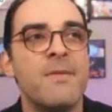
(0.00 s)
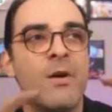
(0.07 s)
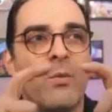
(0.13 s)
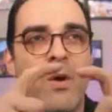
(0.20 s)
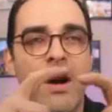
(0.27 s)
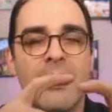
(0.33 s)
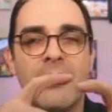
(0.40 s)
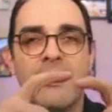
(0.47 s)

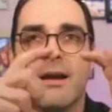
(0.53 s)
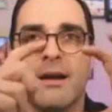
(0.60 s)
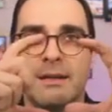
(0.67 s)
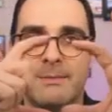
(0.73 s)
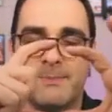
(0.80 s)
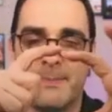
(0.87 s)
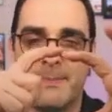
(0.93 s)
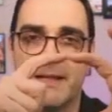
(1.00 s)
One,
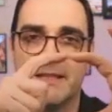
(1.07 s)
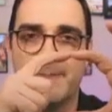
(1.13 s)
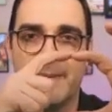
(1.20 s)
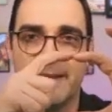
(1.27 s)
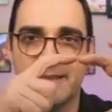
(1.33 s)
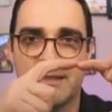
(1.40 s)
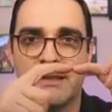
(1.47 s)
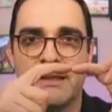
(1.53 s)
uh, it's
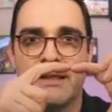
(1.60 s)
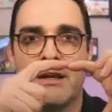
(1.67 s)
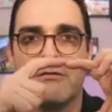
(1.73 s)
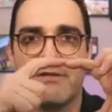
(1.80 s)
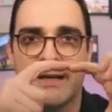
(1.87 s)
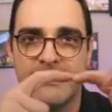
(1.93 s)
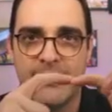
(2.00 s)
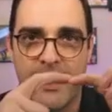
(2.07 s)
basically a
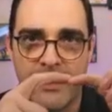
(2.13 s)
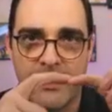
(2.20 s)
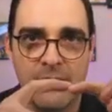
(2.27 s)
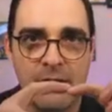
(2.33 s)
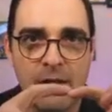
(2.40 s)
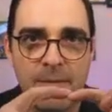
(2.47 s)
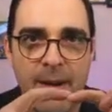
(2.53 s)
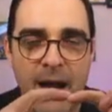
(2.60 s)

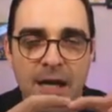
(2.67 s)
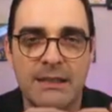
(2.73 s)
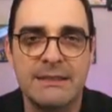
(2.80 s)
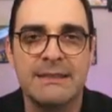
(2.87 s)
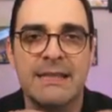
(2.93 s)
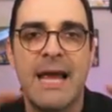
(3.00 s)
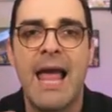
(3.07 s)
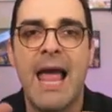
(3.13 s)
rectangular
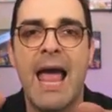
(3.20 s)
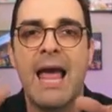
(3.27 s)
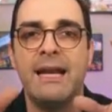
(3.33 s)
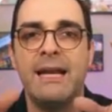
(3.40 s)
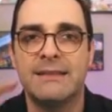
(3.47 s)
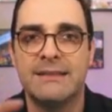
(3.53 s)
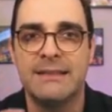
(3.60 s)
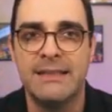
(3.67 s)
box
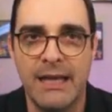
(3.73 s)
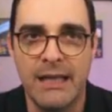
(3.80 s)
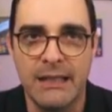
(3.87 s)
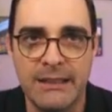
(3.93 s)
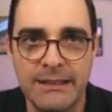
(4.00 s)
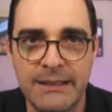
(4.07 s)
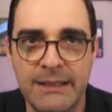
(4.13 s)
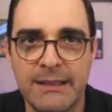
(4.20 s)
and it's an
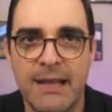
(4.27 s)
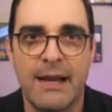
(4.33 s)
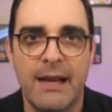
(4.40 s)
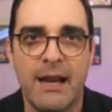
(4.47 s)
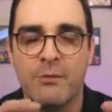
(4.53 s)
LED light.